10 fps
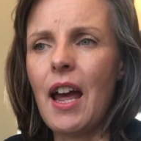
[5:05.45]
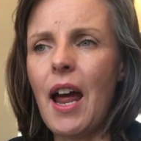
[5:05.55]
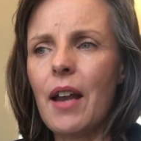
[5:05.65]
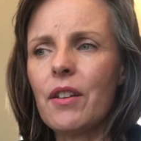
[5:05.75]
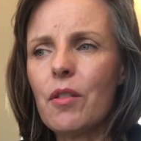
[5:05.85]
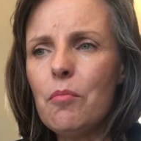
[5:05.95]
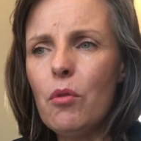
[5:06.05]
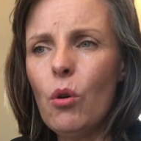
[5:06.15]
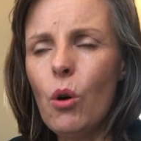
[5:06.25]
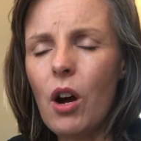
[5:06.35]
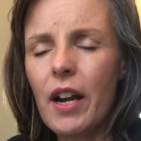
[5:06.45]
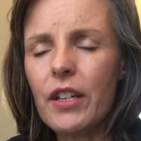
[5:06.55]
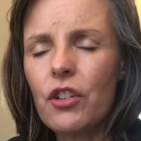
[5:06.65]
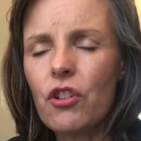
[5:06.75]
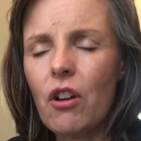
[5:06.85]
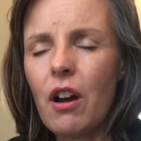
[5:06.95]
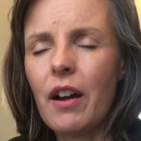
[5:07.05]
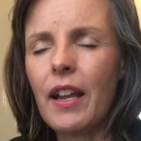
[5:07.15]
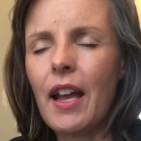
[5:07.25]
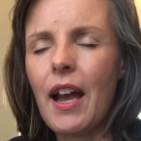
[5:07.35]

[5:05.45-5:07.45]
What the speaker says: And the more I try